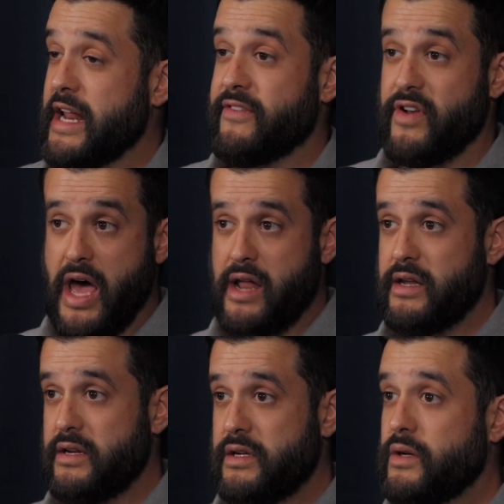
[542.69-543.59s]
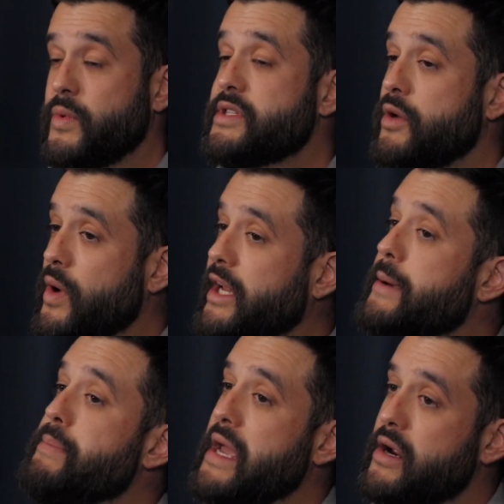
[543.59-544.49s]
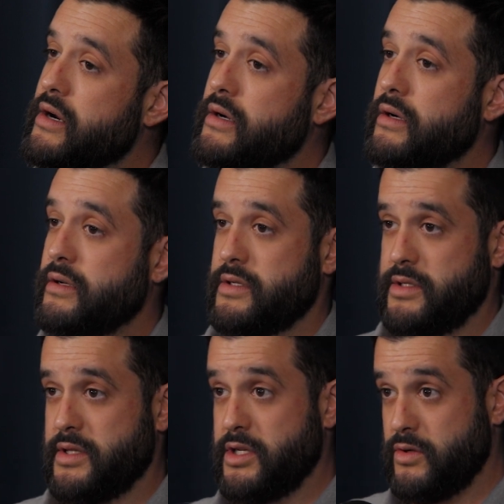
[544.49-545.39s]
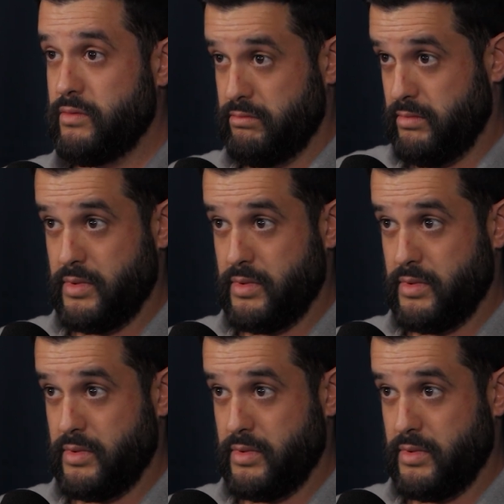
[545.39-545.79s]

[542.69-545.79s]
And if not, we still want to compare to the new